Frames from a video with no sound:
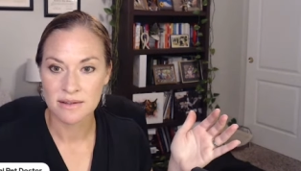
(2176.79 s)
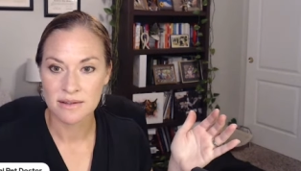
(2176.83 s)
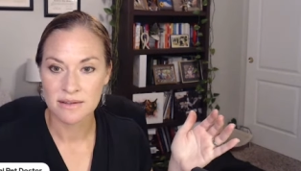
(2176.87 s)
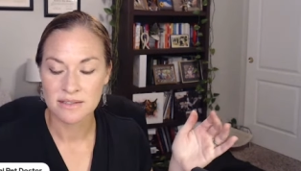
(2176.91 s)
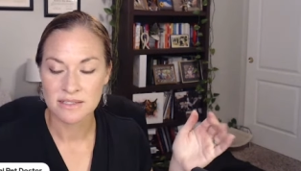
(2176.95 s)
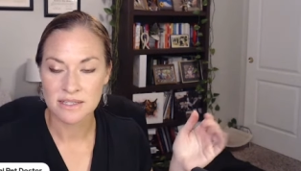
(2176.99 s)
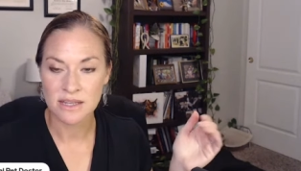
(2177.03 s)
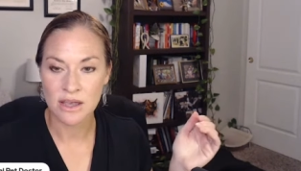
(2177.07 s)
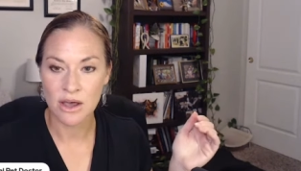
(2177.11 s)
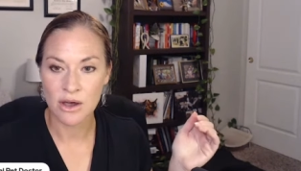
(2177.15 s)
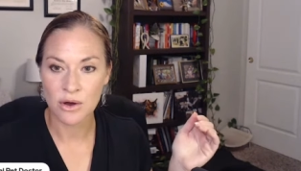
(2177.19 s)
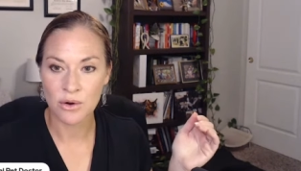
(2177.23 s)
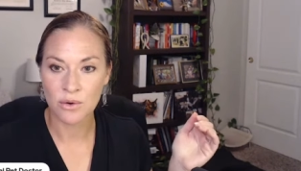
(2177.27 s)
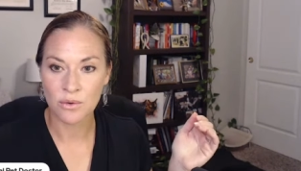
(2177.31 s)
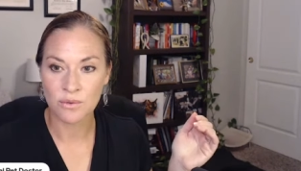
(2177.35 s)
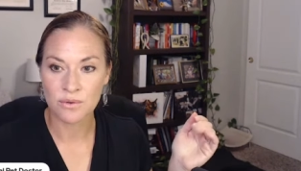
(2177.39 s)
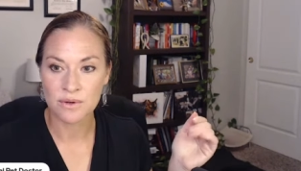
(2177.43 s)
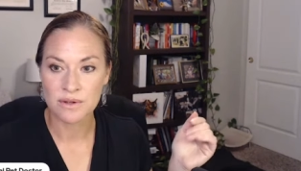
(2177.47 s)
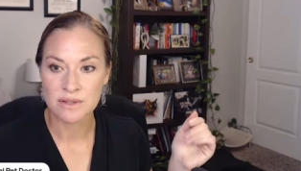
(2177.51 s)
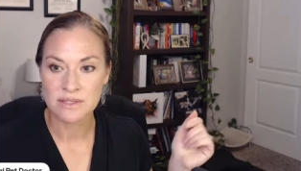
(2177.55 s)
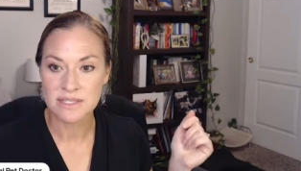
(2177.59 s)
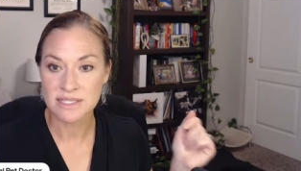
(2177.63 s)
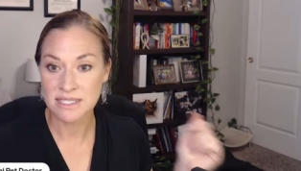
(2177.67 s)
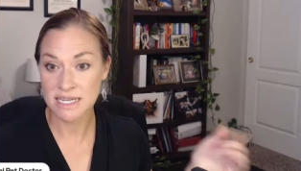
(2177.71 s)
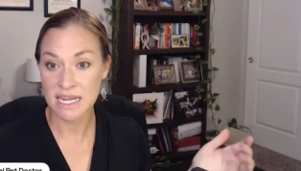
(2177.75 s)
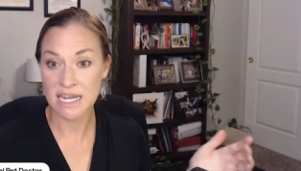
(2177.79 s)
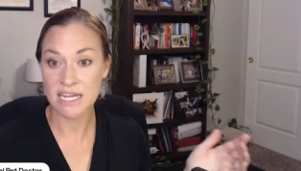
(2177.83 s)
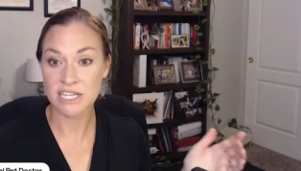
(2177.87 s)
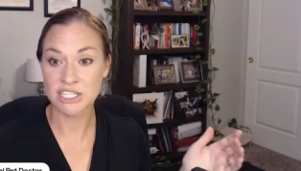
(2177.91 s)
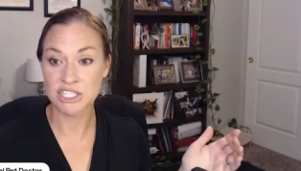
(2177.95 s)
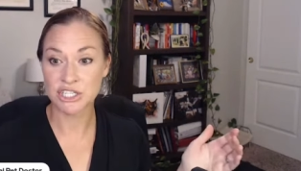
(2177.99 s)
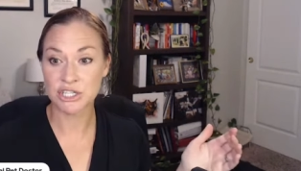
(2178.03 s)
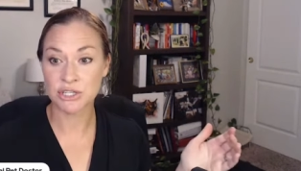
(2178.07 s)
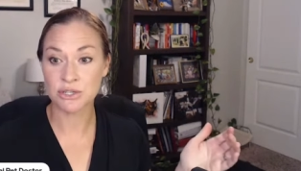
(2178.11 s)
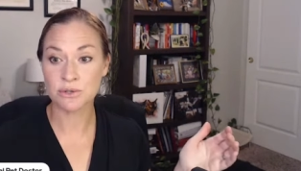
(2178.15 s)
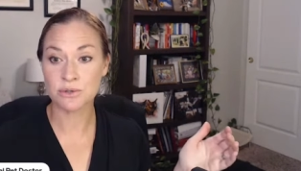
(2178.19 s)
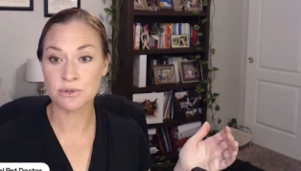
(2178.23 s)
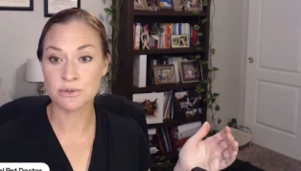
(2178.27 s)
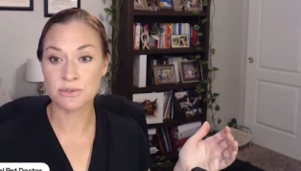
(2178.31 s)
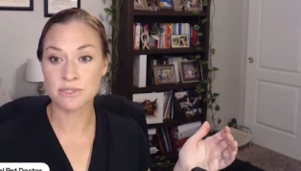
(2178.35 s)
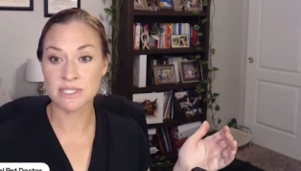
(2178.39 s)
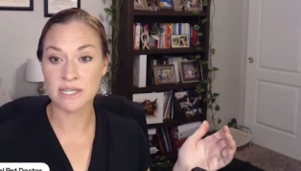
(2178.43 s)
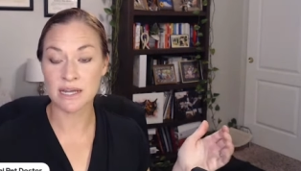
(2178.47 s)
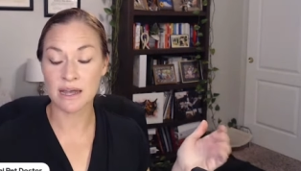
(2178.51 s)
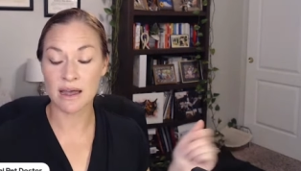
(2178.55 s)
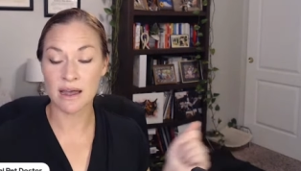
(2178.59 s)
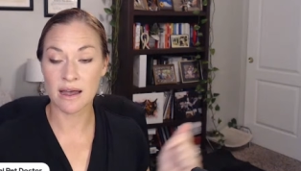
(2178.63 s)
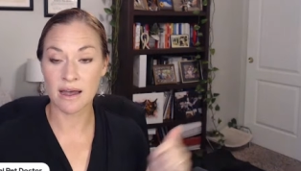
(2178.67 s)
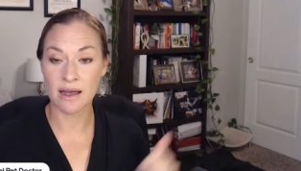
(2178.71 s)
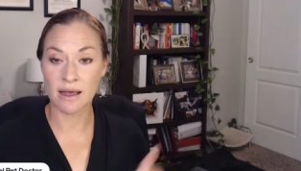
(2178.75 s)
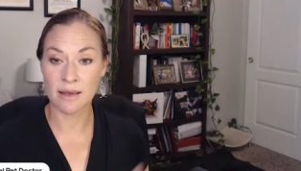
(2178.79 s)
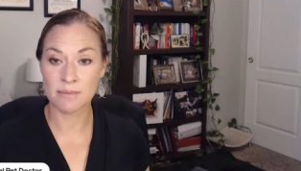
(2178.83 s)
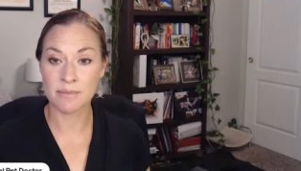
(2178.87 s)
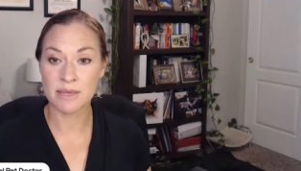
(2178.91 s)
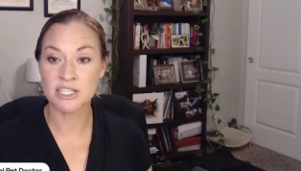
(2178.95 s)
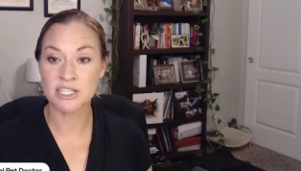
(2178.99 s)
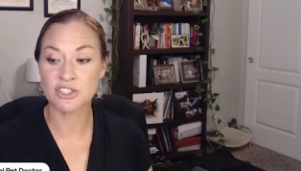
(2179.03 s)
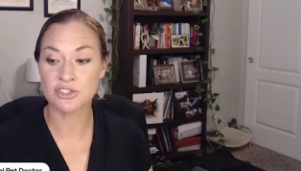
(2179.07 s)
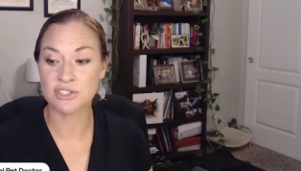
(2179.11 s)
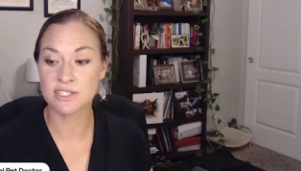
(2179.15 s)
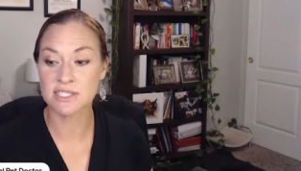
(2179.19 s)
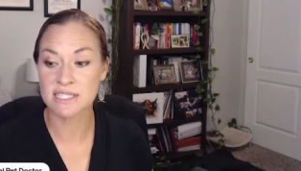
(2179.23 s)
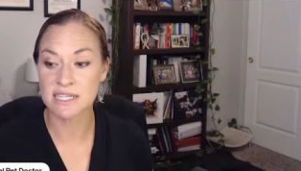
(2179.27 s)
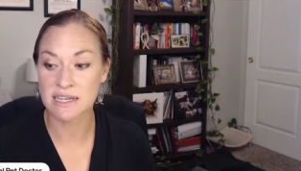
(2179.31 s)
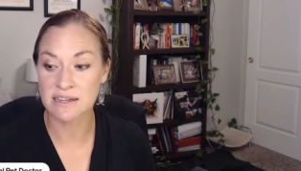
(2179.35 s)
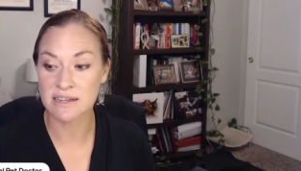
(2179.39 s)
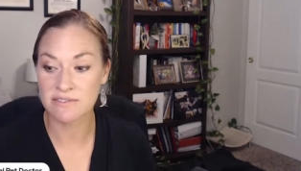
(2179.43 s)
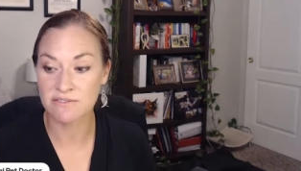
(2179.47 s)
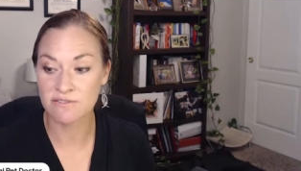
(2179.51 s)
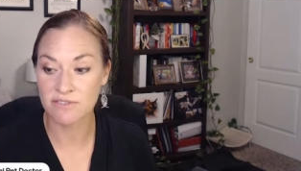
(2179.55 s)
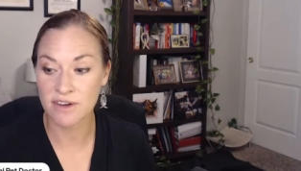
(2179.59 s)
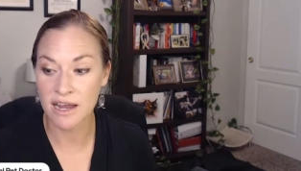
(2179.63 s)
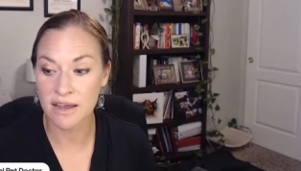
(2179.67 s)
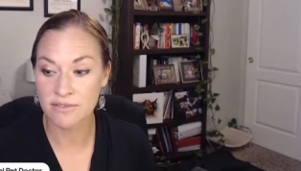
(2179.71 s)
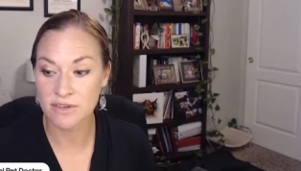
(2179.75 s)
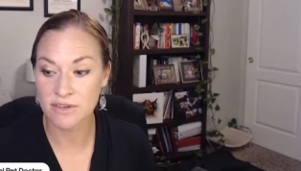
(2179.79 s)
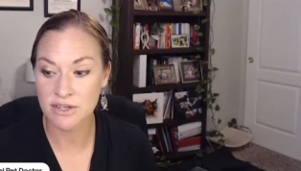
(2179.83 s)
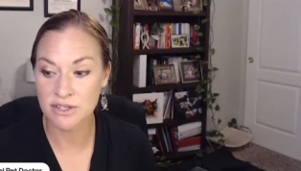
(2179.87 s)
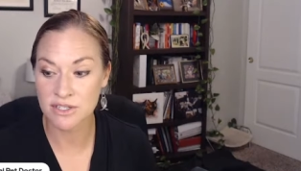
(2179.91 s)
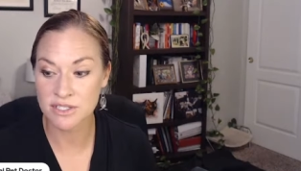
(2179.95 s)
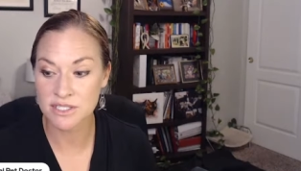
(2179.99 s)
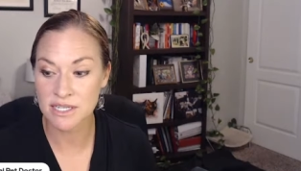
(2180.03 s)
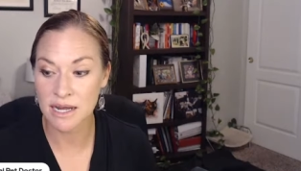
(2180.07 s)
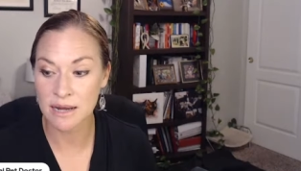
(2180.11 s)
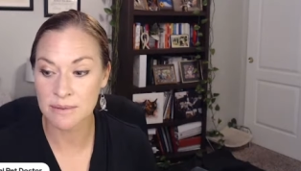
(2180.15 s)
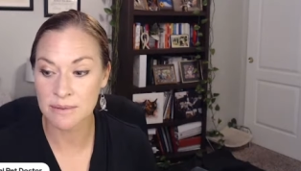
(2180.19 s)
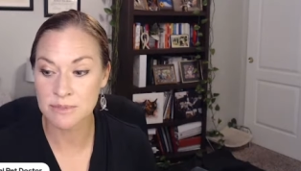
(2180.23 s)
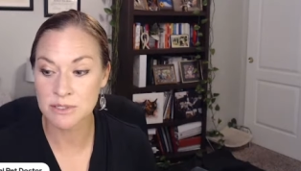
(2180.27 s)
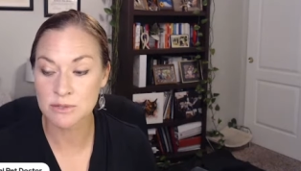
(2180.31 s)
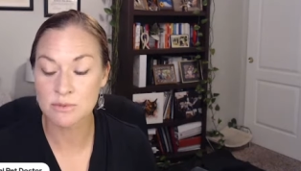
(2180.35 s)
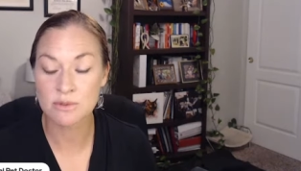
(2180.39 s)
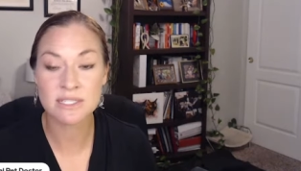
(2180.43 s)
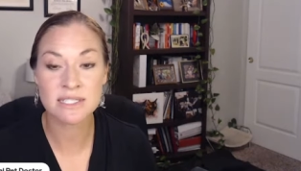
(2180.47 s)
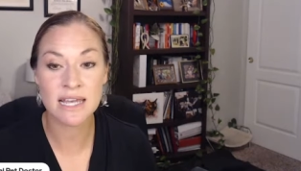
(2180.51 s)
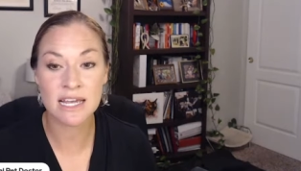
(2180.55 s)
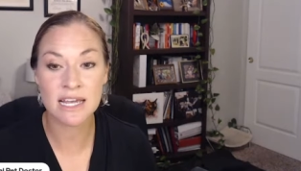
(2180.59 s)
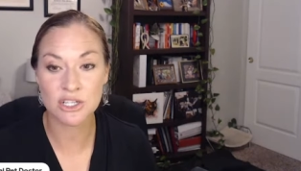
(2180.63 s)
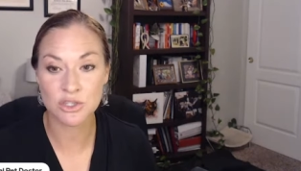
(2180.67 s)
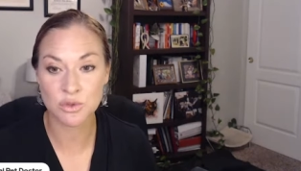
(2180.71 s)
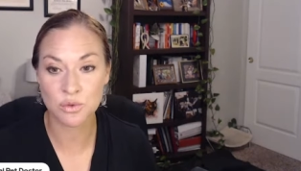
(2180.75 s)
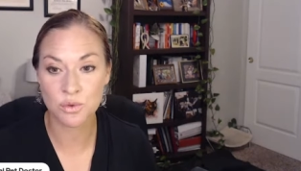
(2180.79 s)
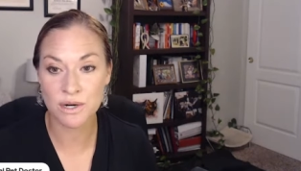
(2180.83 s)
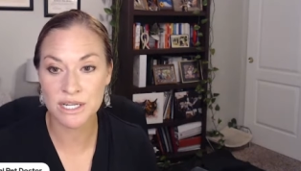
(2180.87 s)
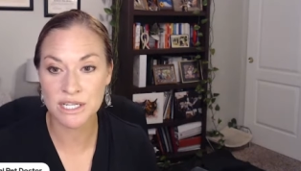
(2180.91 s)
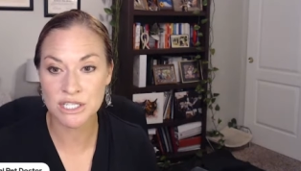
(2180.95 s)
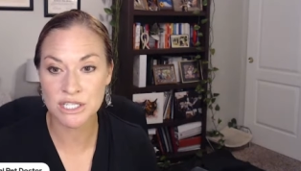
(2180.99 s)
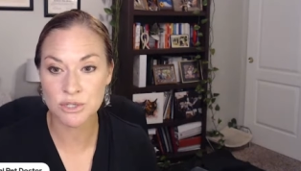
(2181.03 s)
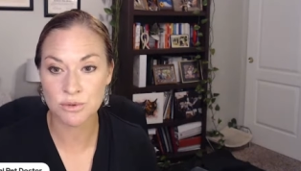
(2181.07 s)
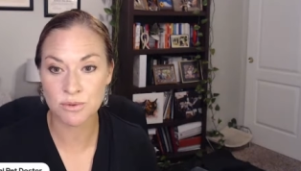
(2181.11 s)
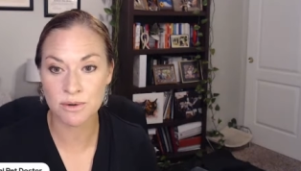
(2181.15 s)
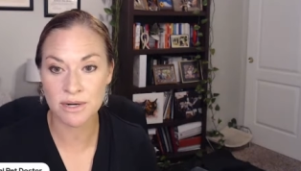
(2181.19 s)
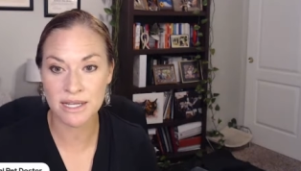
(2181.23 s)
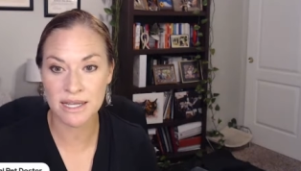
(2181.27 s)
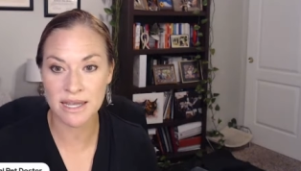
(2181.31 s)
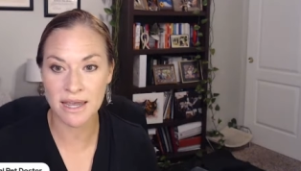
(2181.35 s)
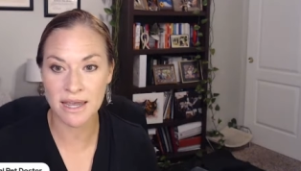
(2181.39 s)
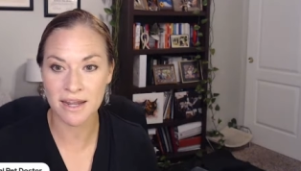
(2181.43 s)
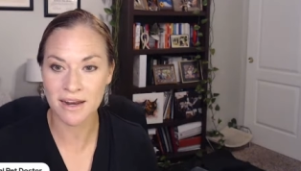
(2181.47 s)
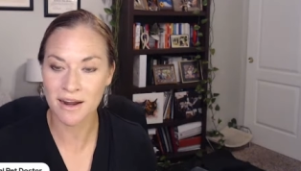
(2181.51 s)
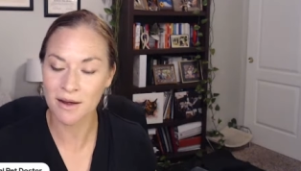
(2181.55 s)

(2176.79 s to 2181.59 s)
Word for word: So stay tuned. I'm interested in 5 years' time. So what is that, 2028?